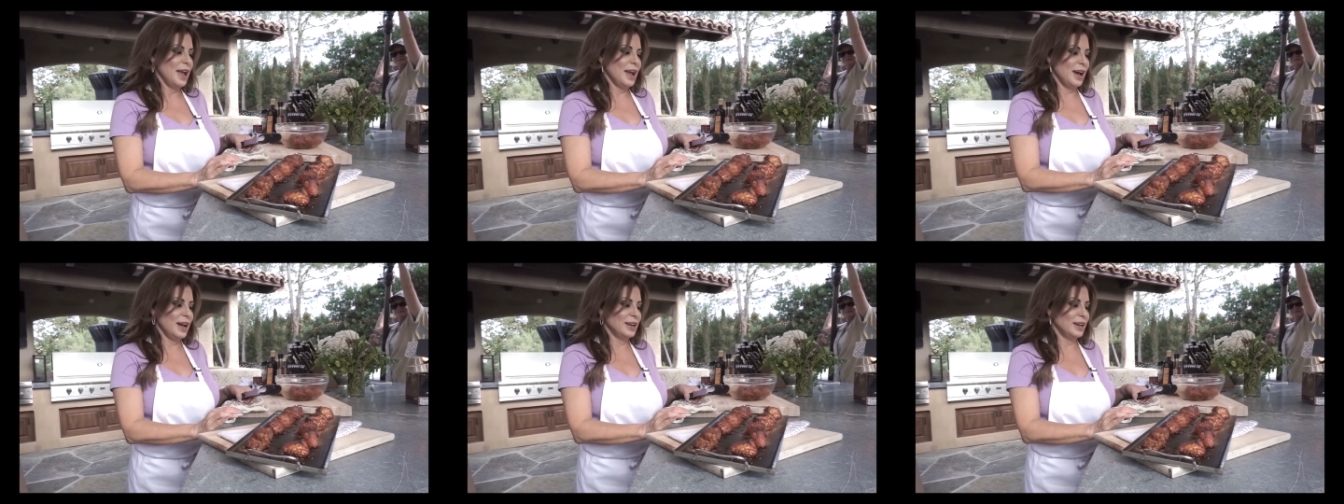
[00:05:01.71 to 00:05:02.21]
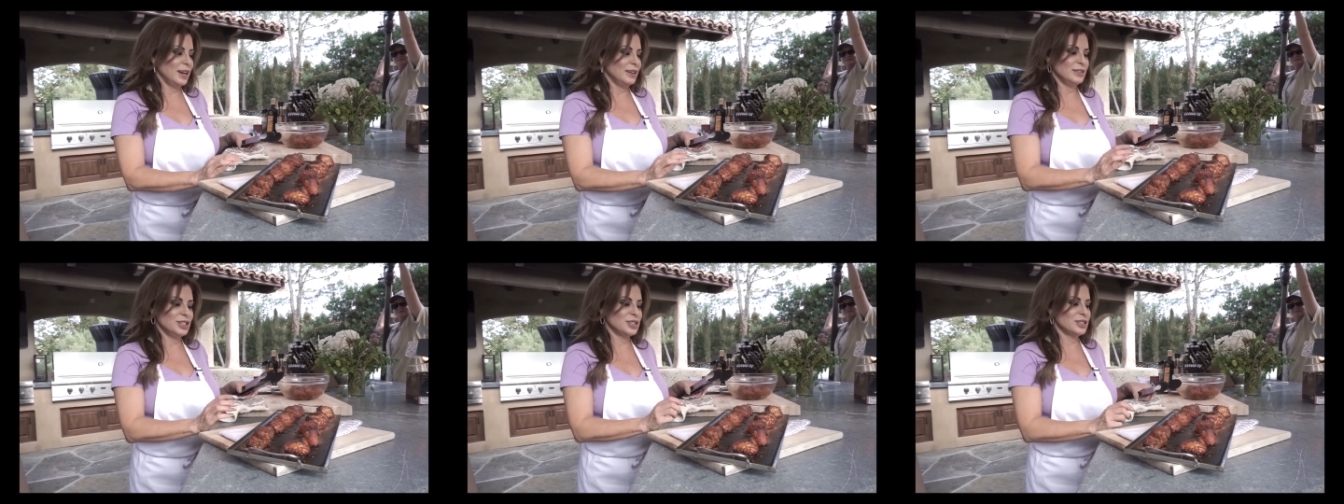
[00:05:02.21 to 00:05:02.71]
And uh,
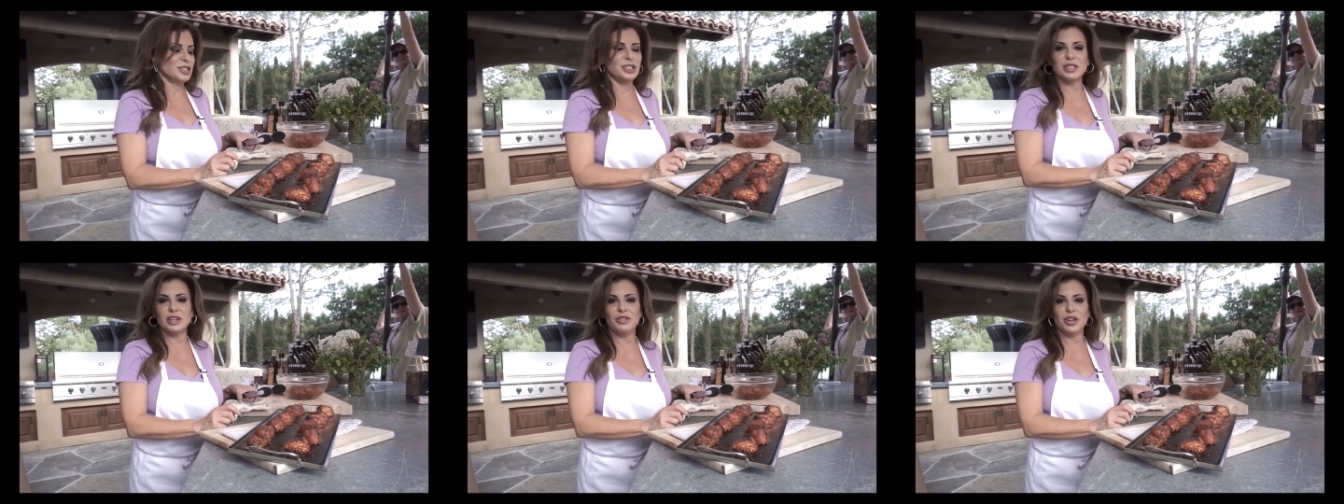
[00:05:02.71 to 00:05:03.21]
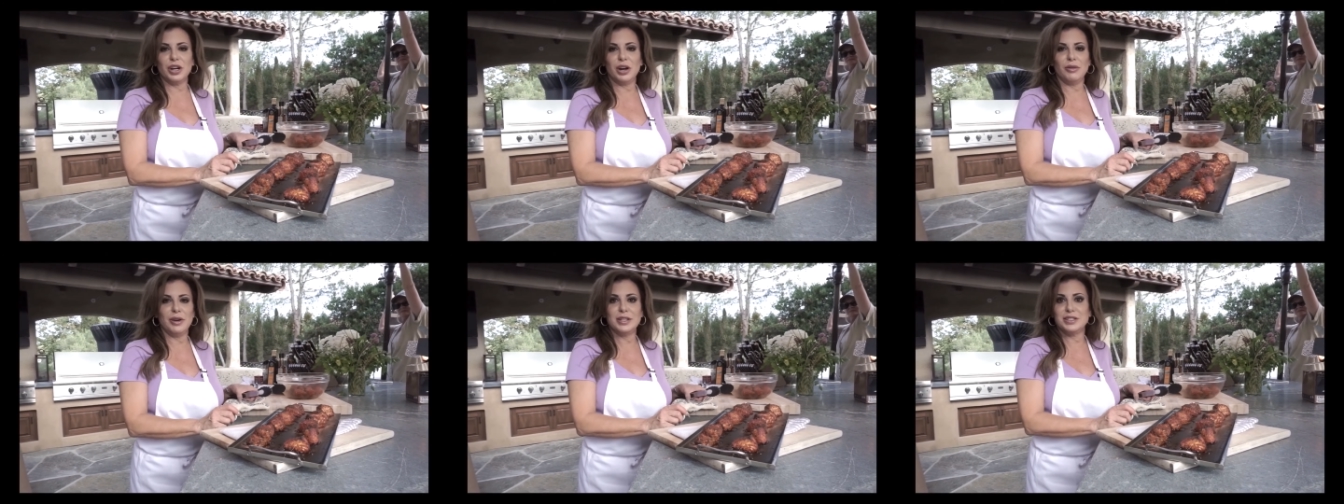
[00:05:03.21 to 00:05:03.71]
just, just give it a
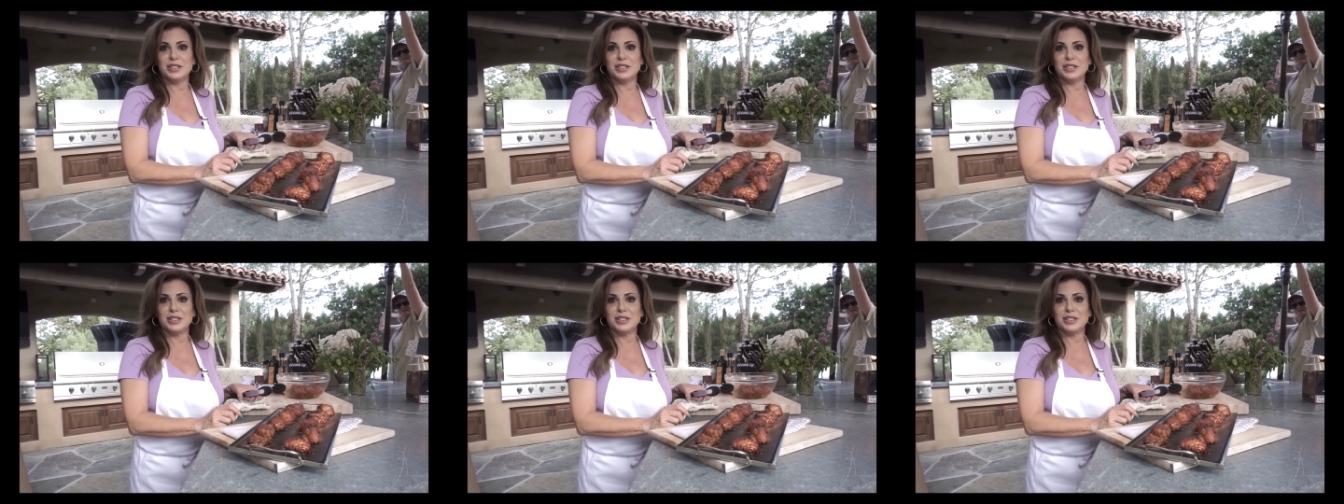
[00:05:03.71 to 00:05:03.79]
go. It's